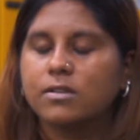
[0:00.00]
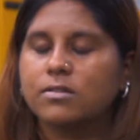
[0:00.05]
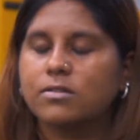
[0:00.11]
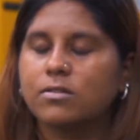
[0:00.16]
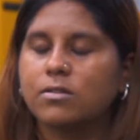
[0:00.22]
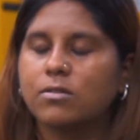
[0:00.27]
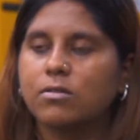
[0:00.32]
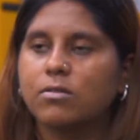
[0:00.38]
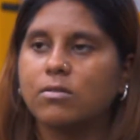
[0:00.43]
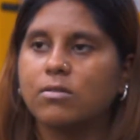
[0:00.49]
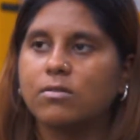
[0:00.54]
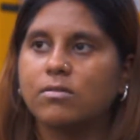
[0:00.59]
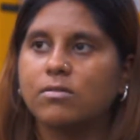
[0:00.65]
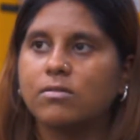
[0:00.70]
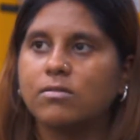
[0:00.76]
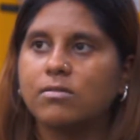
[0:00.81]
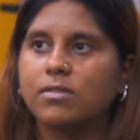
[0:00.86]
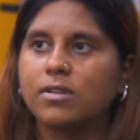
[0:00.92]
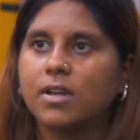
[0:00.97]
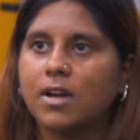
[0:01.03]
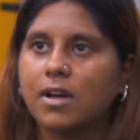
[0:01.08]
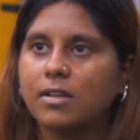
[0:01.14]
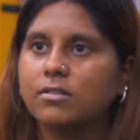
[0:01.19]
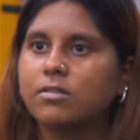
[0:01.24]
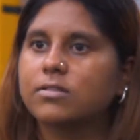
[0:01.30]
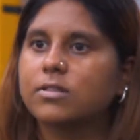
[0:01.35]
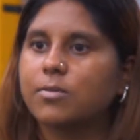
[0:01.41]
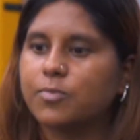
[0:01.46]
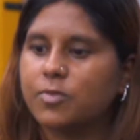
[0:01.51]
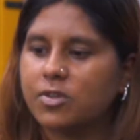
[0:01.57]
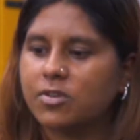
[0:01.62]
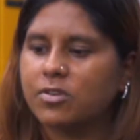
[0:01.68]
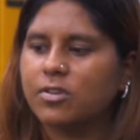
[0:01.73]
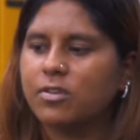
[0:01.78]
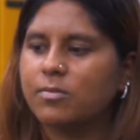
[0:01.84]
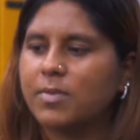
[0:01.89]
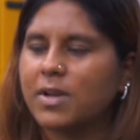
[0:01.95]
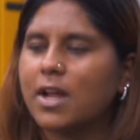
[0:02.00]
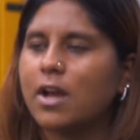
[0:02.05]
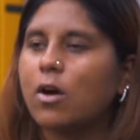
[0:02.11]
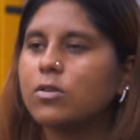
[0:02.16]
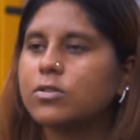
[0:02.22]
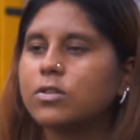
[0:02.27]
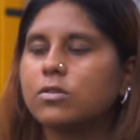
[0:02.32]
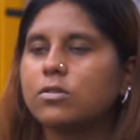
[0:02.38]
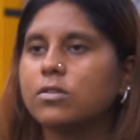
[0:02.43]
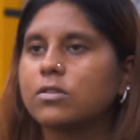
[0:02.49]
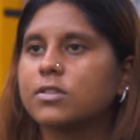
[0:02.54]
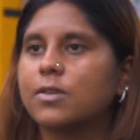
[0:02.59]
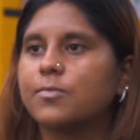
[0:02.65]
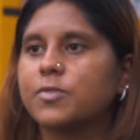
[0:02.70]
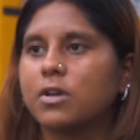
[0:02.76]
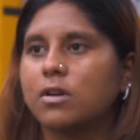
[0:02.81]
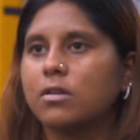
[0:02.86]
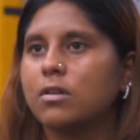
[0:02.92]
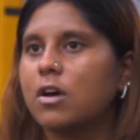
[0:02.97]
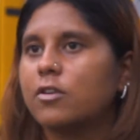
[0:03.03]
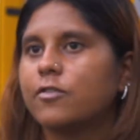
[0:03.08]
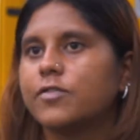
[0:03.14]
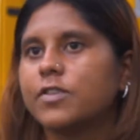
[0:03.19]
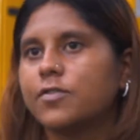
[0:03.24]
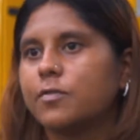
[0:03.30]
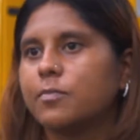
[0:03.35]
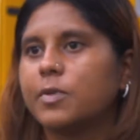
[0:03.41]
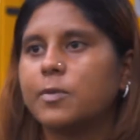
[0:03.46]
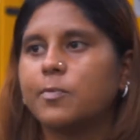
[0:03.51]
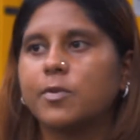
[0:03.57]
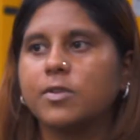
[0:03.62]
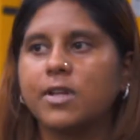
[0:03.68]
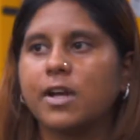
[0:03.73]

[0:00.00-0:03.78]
So yeah, I looked up to her, but I also looked up to a lot of different people.